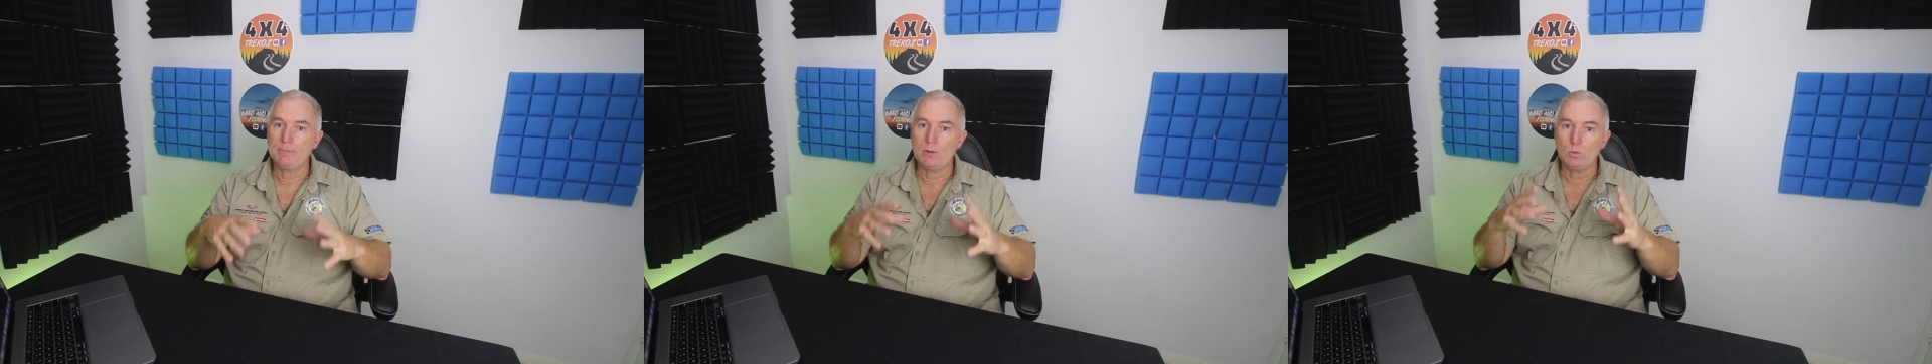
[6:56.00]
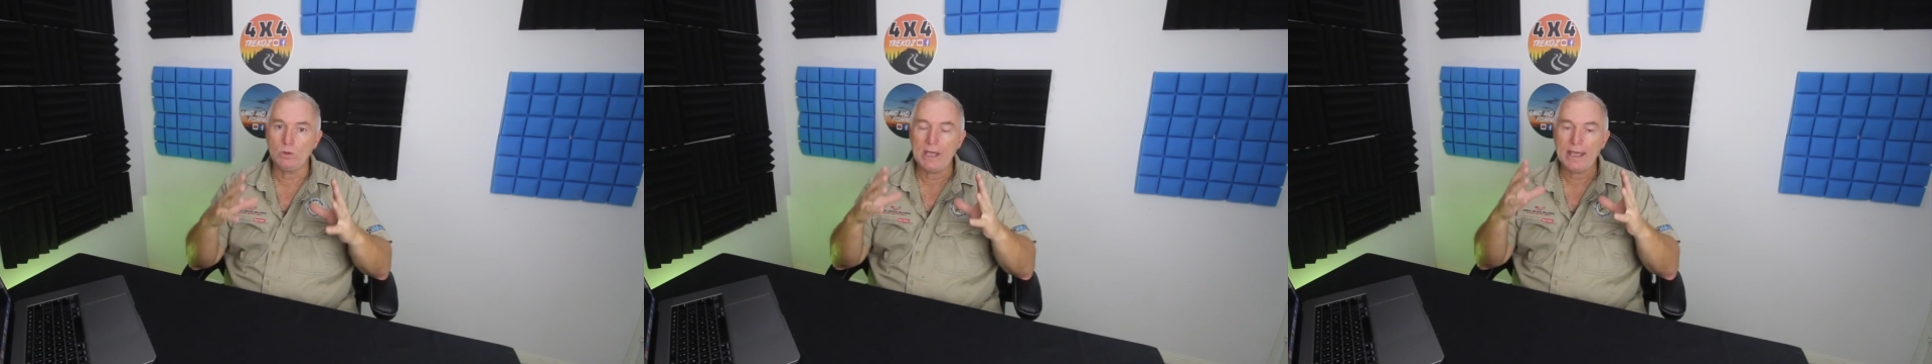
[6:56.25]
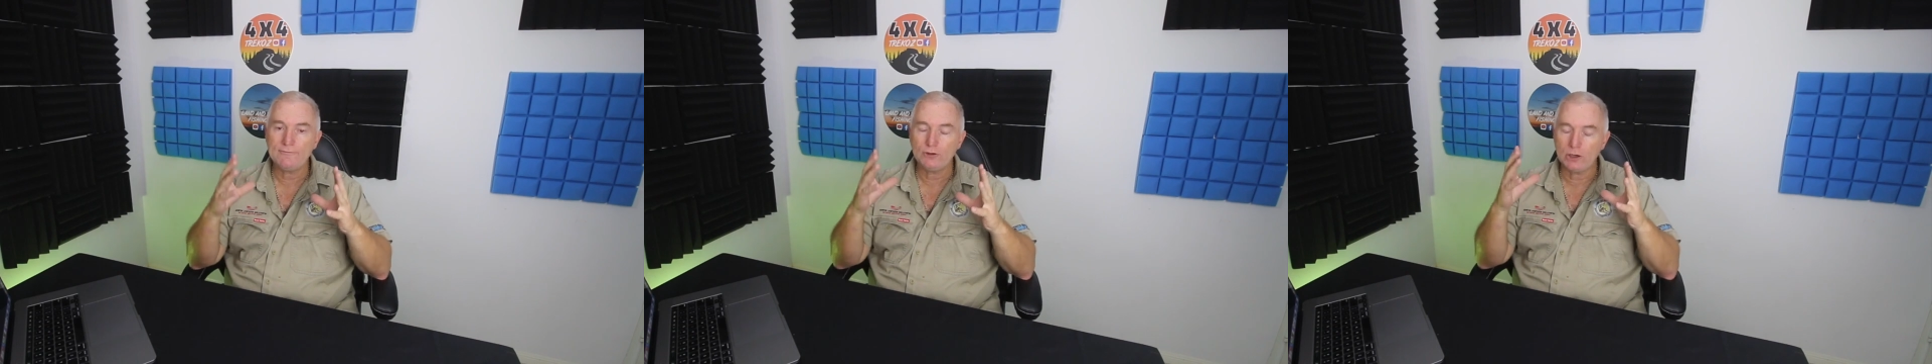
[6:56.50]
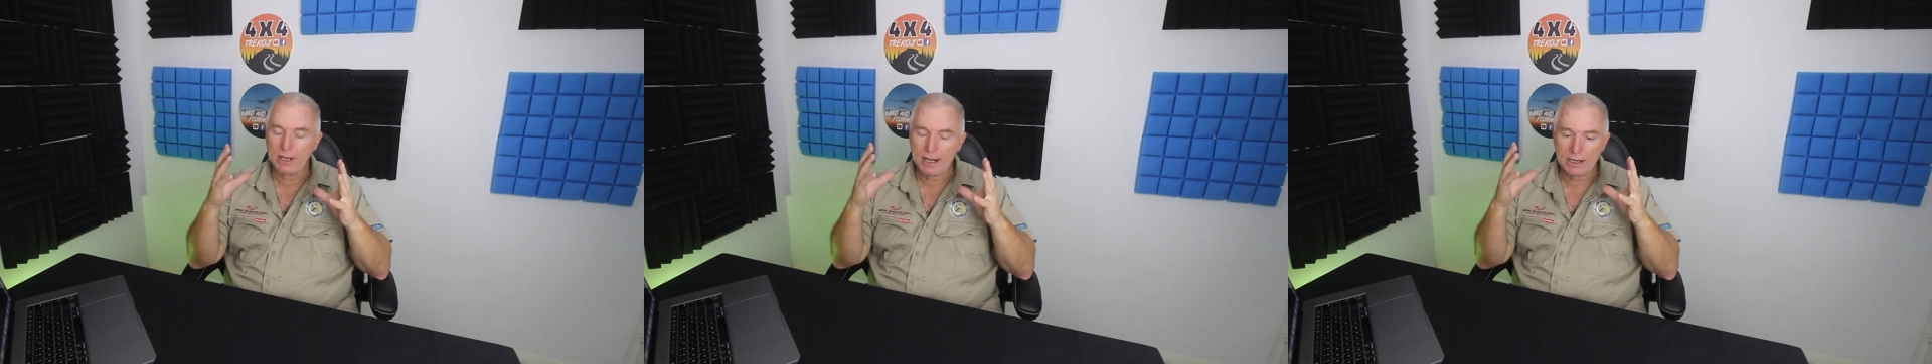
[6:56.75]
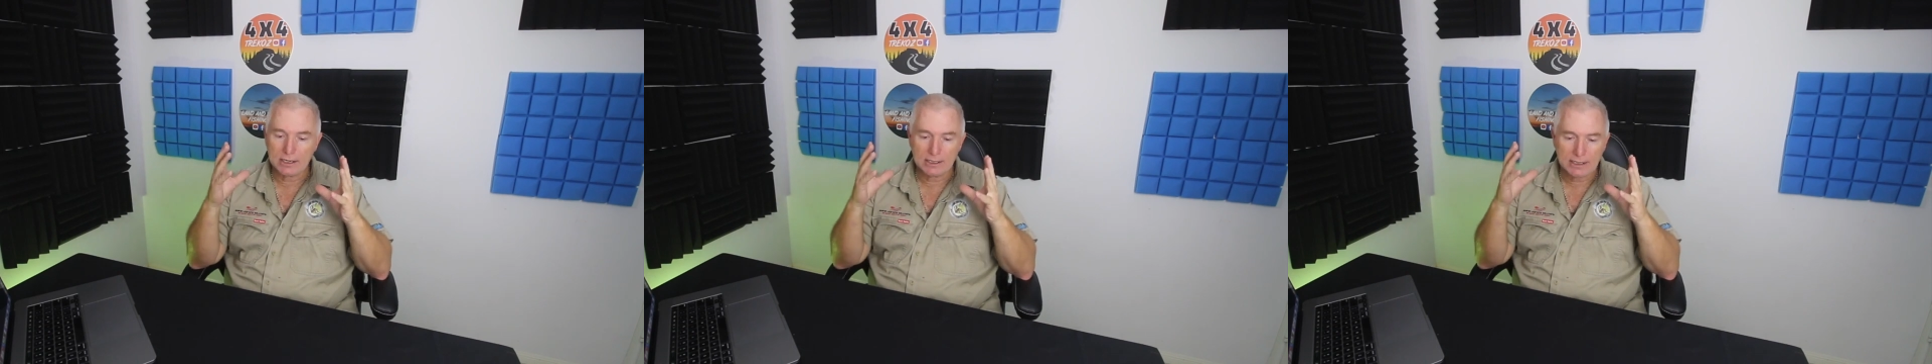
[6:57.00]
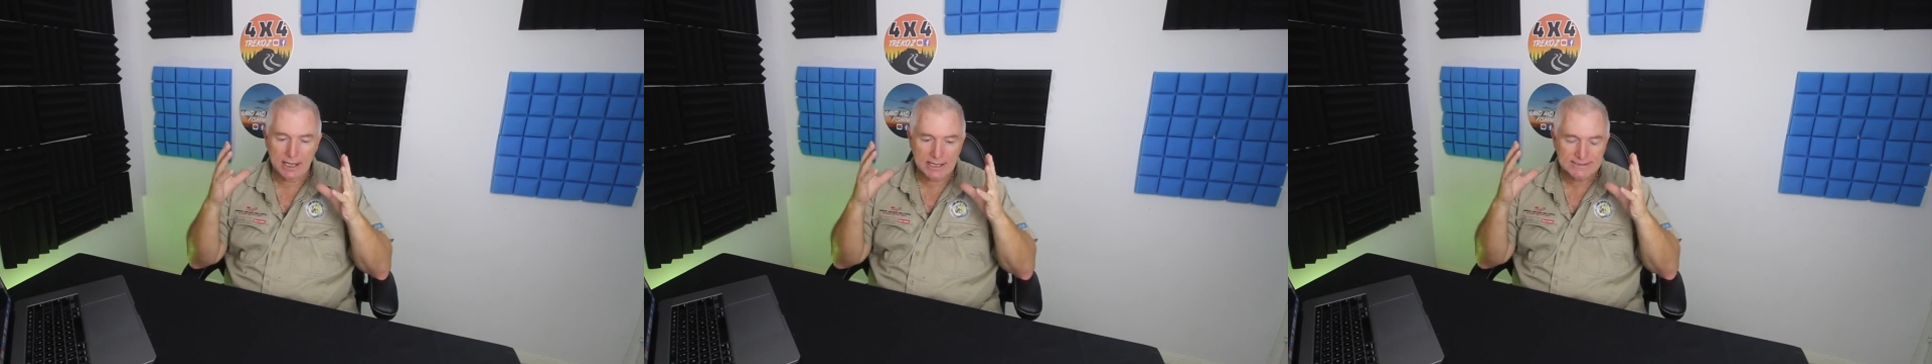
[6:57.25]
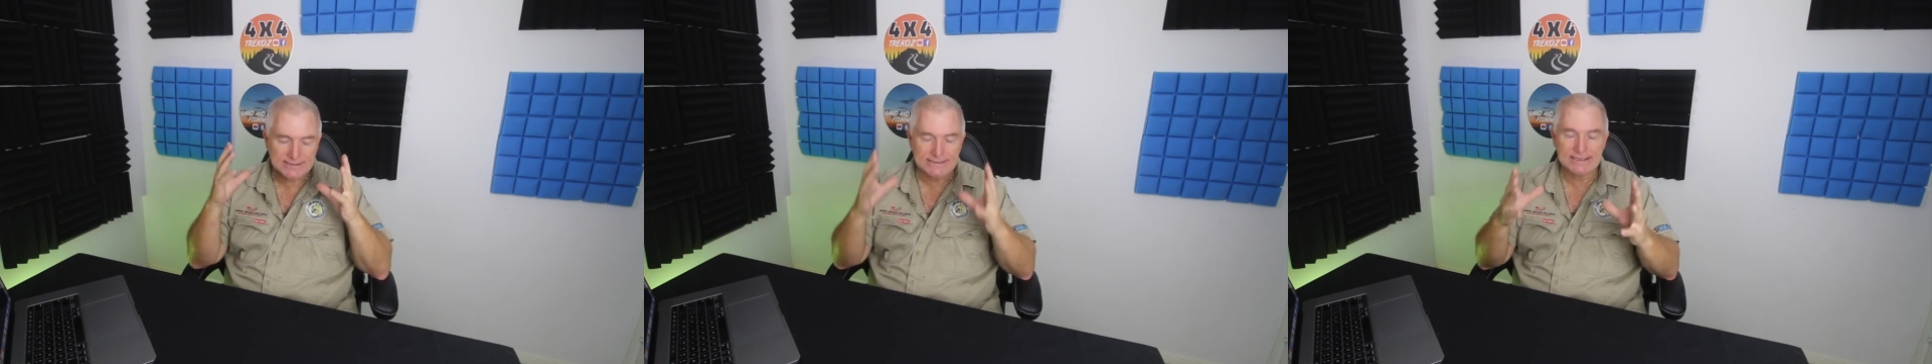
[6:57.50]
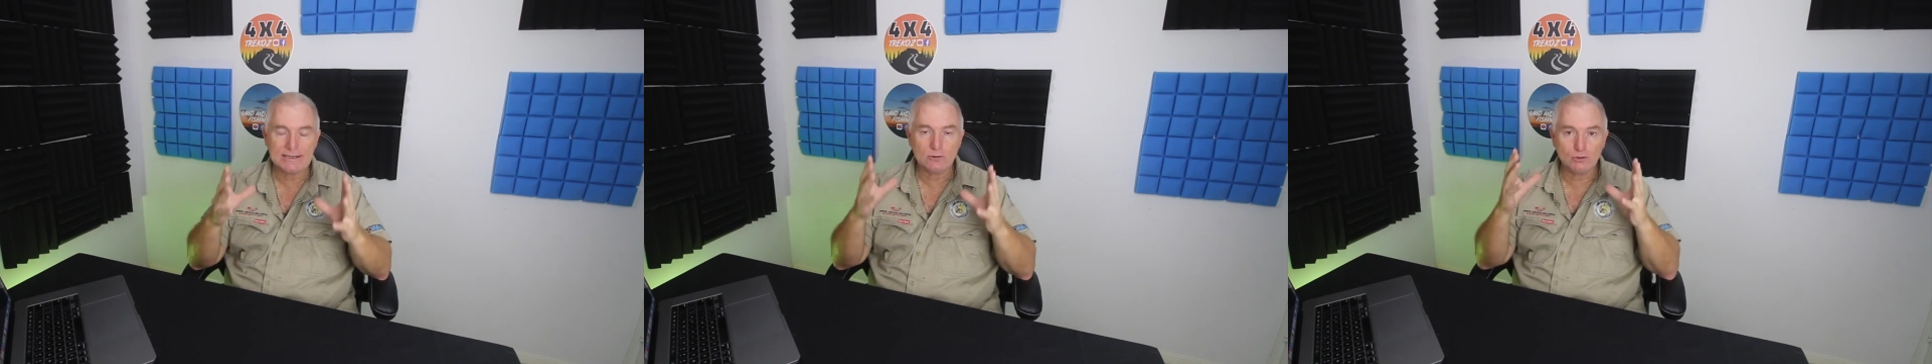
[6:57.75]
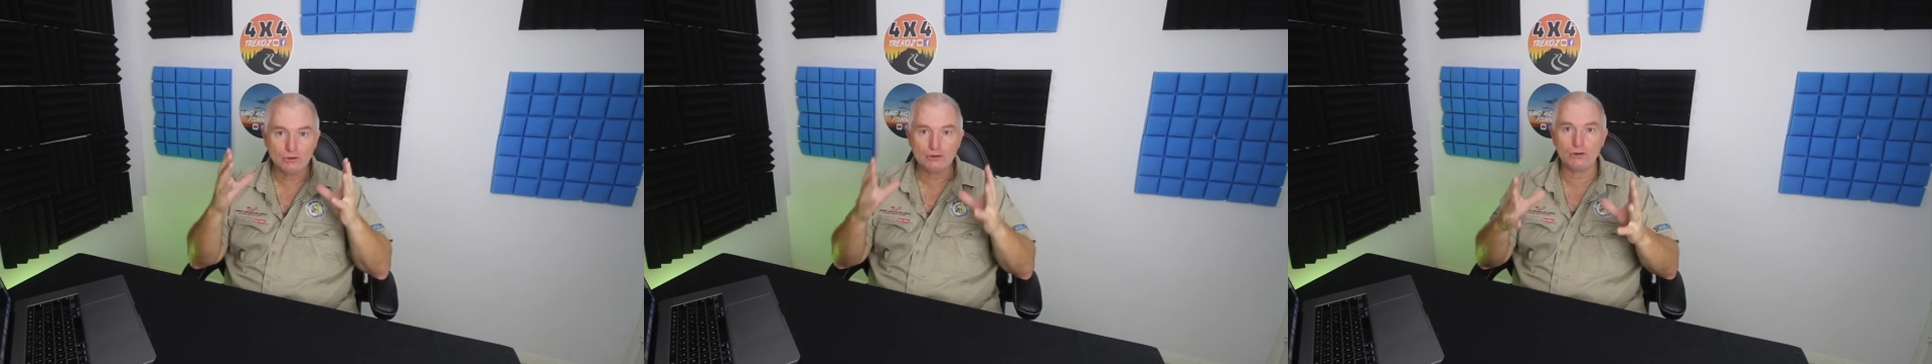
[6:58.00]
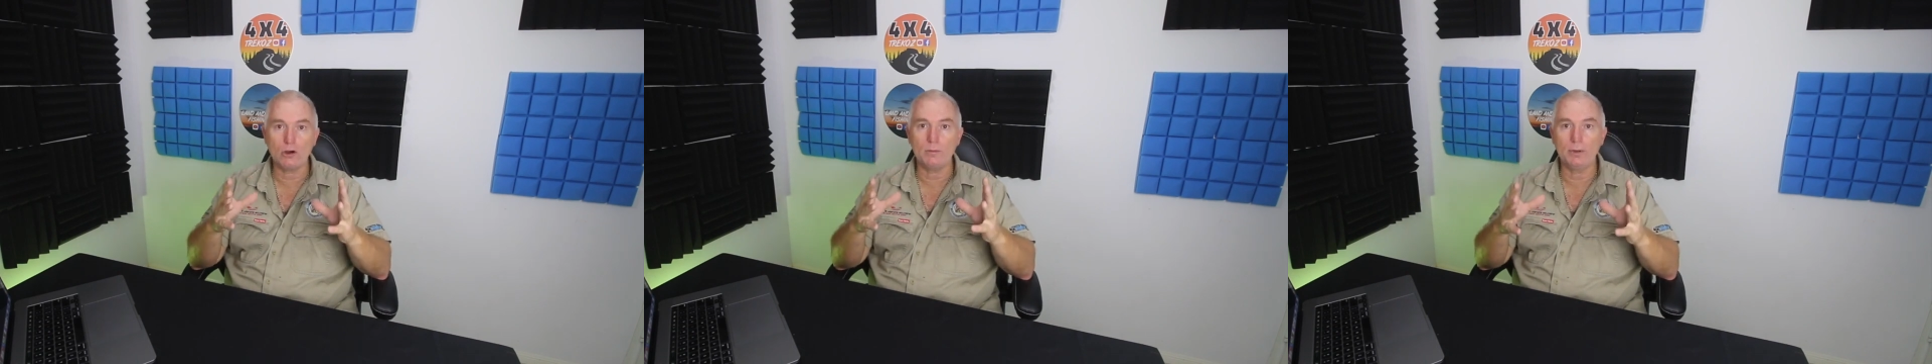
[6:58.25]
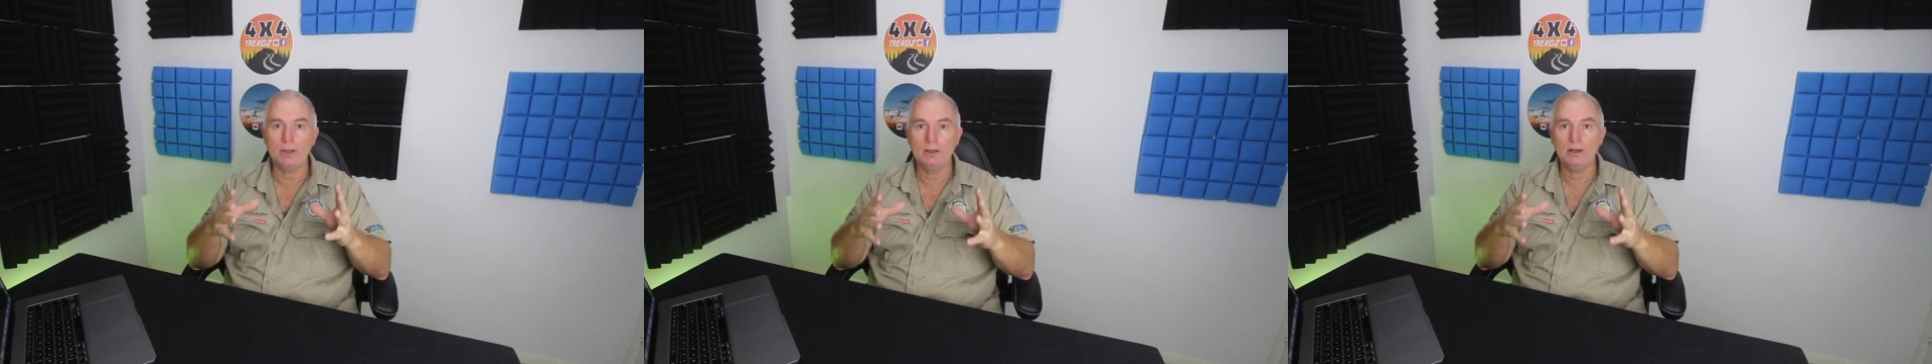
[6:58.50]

But we have not had a single drop